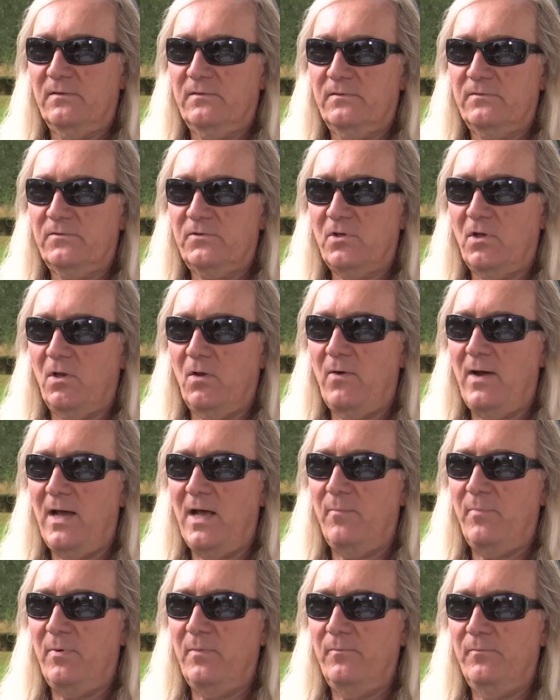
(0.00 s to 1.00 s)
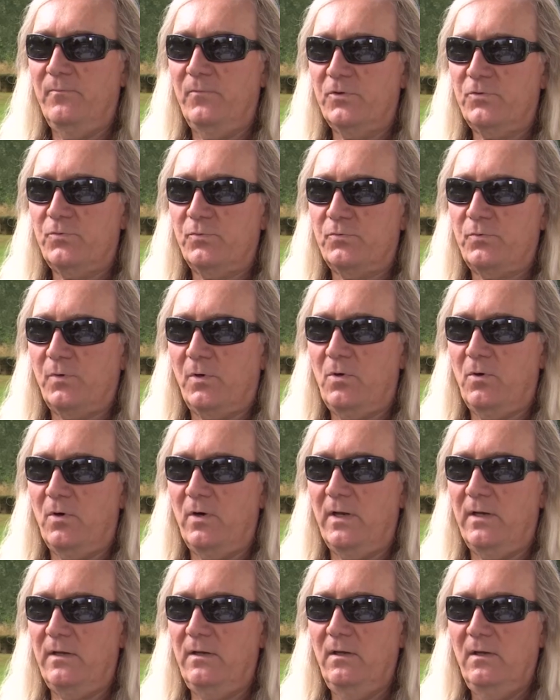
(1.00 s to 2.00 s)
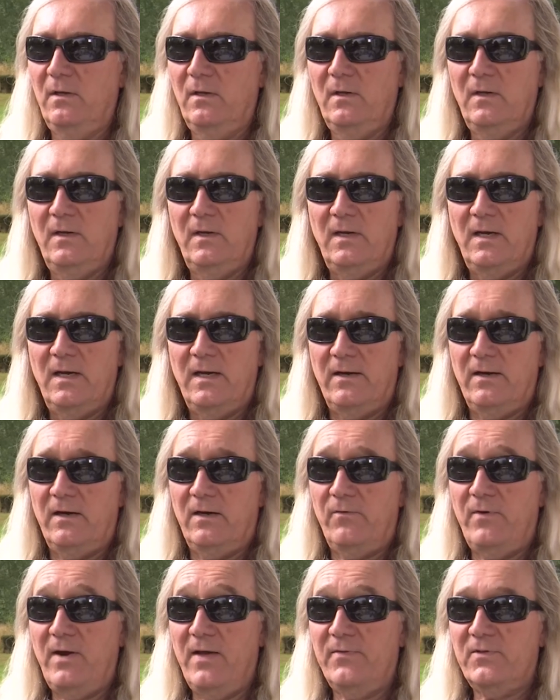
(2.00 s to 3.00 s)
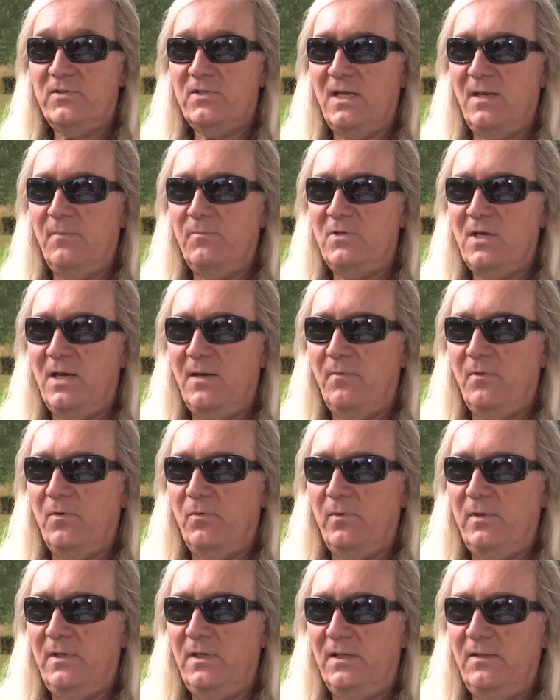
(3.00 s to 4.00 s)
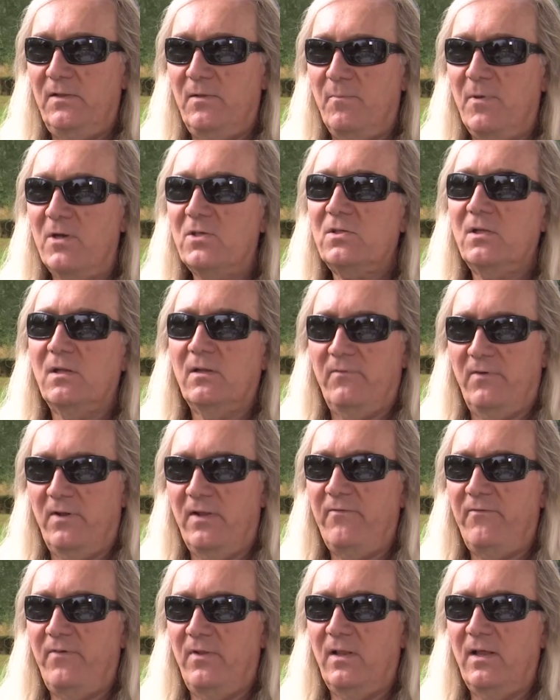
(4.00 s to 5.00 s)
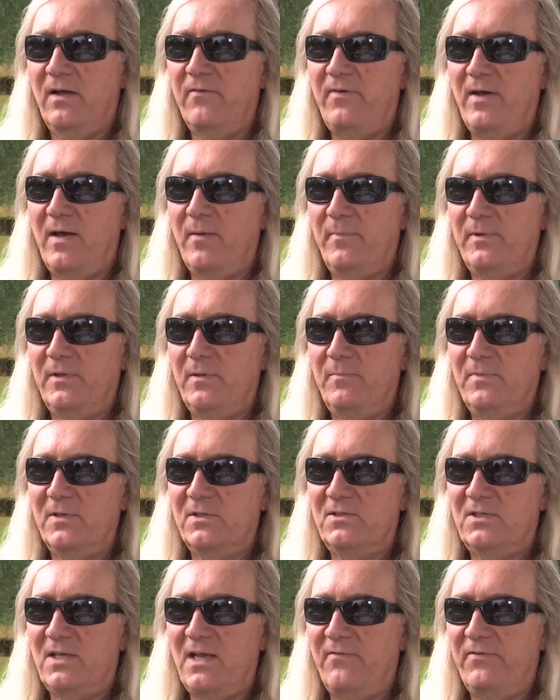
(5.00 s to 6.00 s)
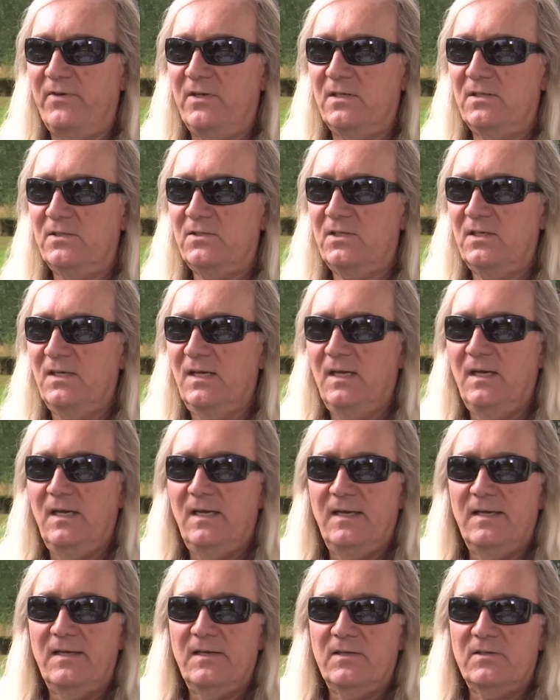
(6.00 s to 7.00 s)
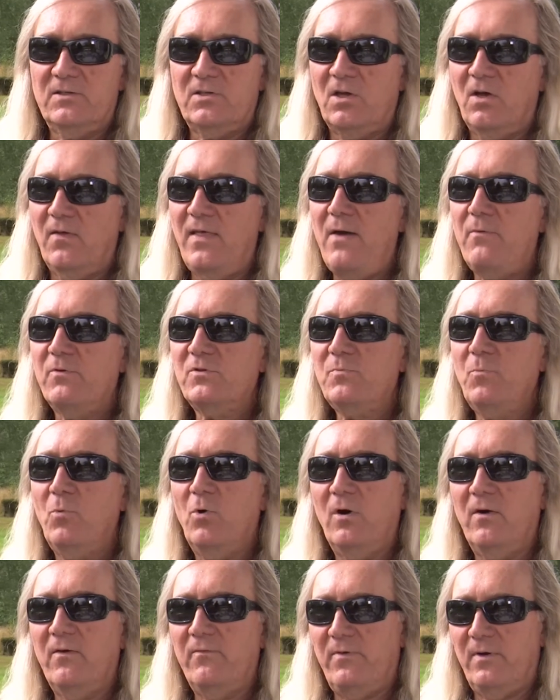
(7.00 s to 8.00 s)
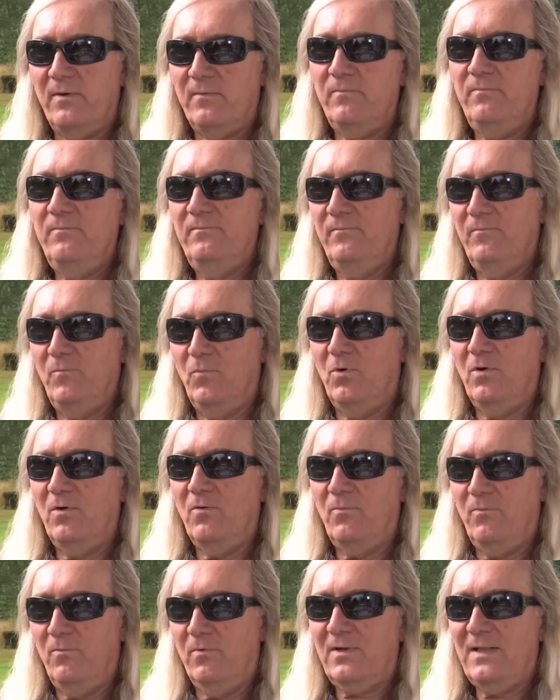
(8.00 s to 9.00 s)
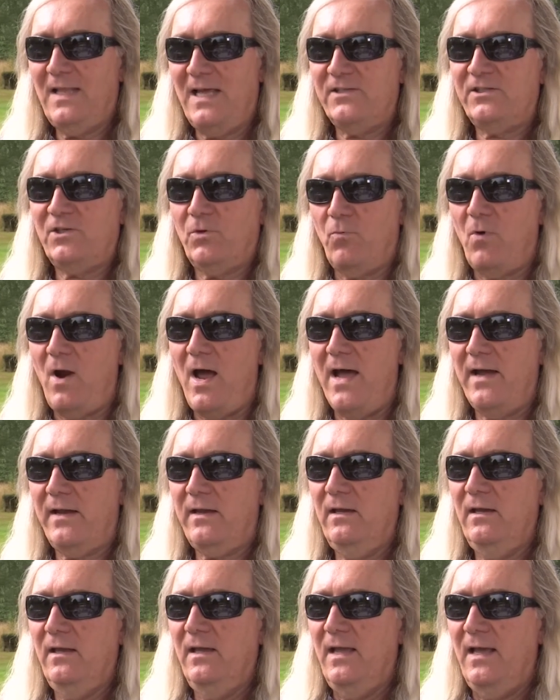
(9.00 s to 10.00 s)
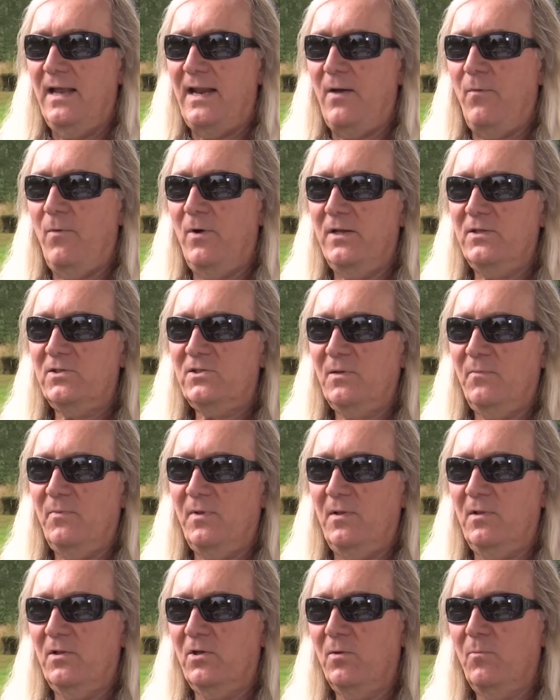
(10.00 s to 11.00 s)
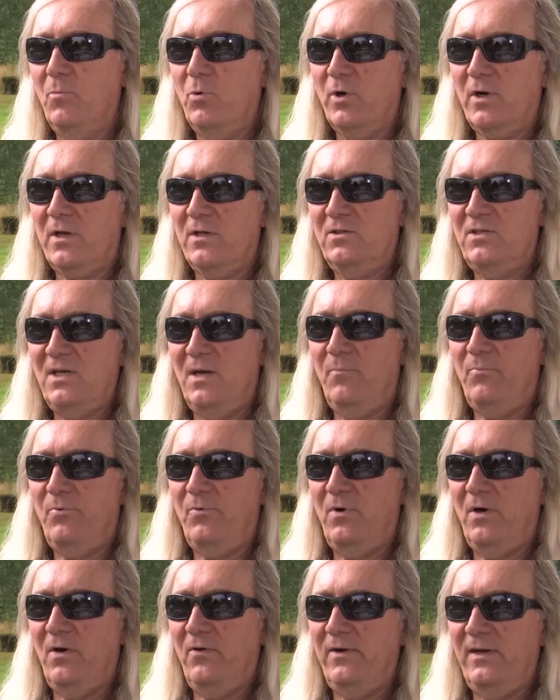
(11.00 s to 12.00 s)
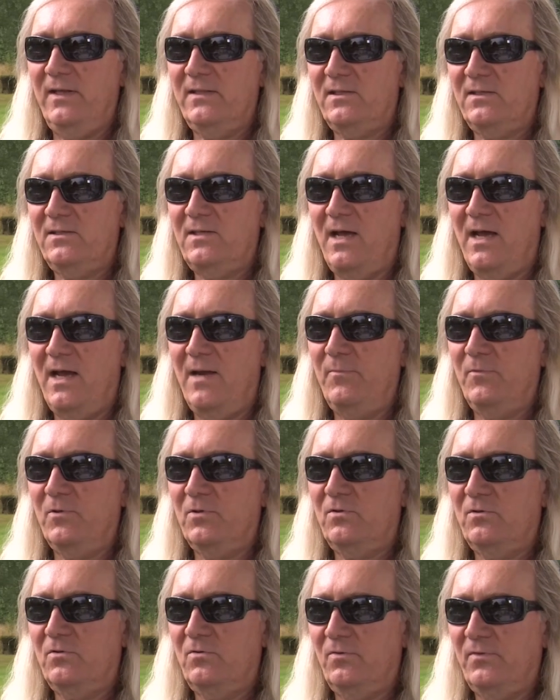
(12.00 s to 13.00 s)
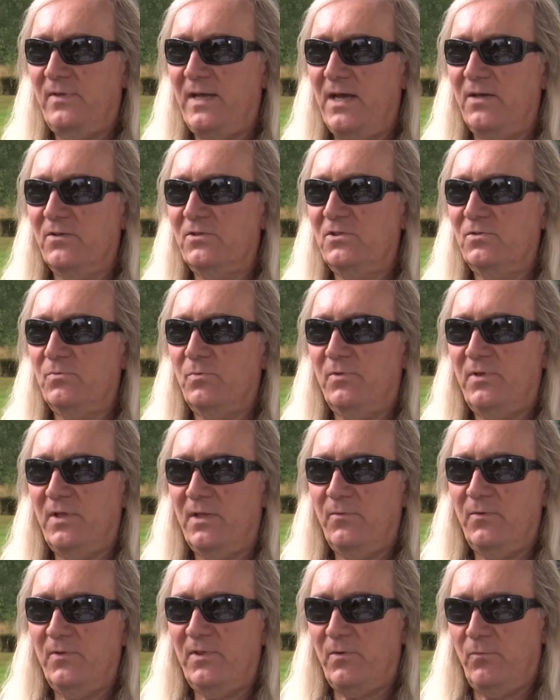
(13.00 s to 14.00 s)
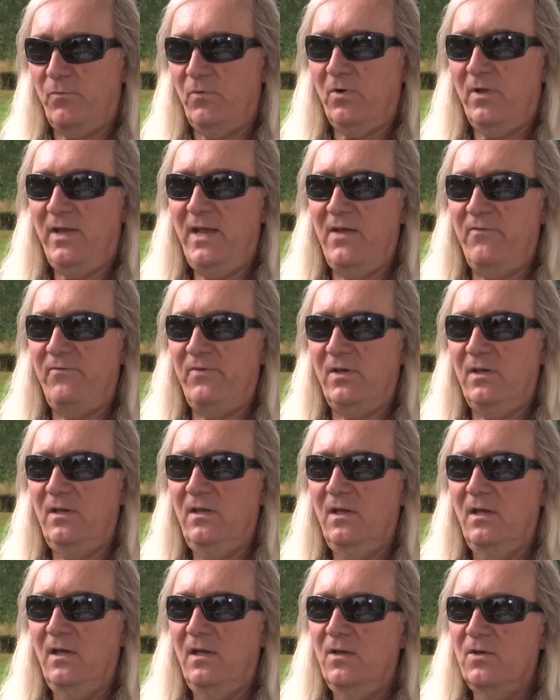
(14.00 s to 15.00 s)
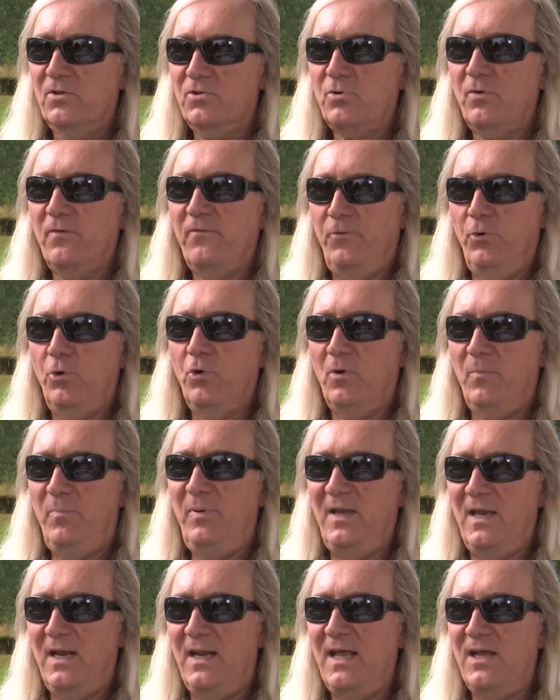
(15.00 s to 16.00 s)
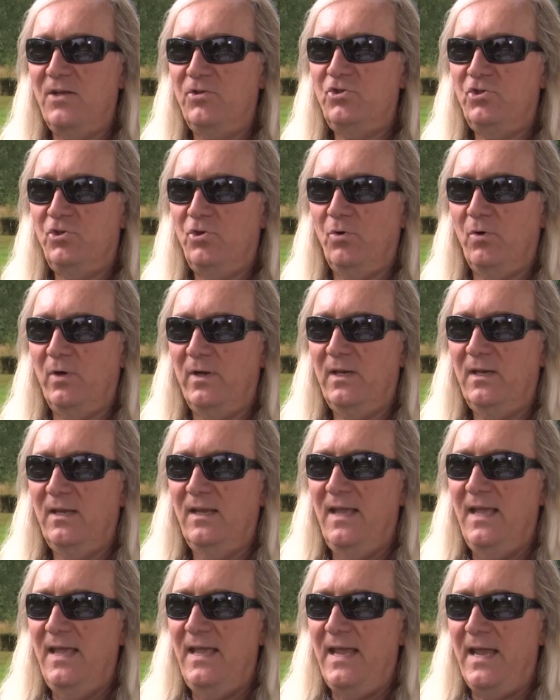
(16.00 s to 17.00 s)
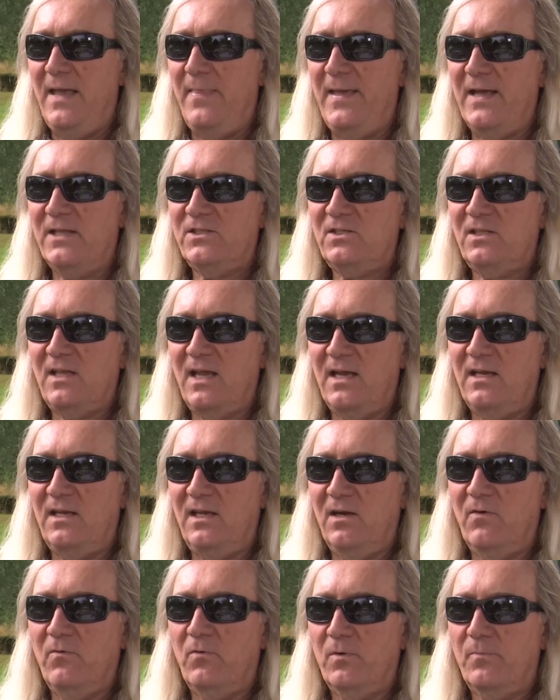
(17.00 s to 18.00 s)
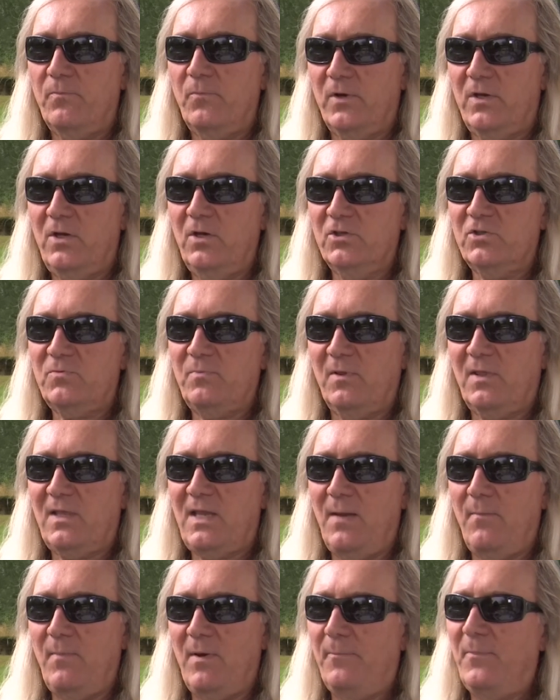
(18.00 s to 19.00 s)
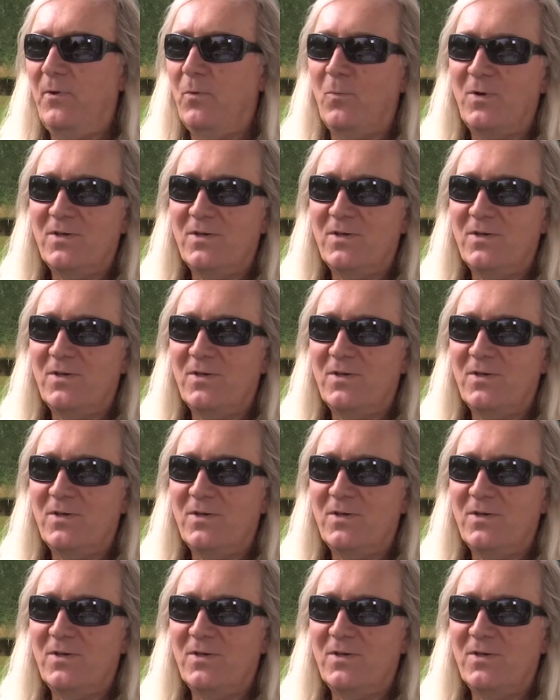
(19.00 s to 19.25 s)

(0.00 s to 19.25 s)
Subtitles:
solo album, which was recorded around the same time that we did the Muscle of Love album in the mid-70s. So that was more of a more classic rock. And I wanted something a little more contemporary at the time, the 2000s, with the real heavy sort of European edge to it. And that's the idea where Killsmith came up.